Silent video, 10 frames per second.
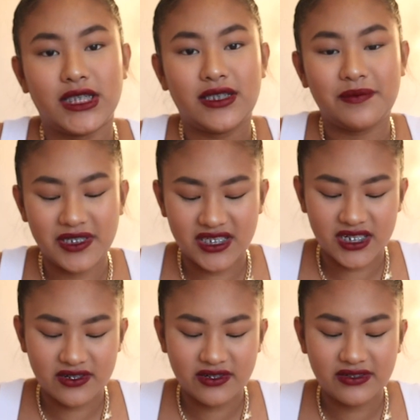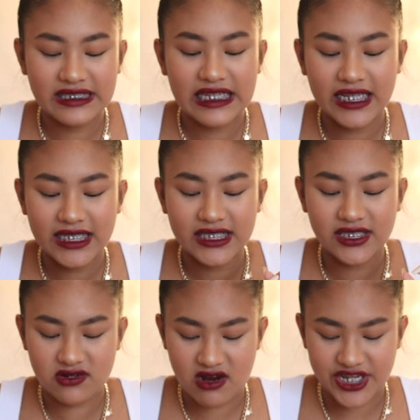the material is like
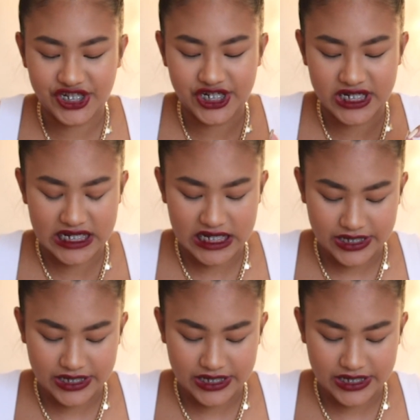scratchy,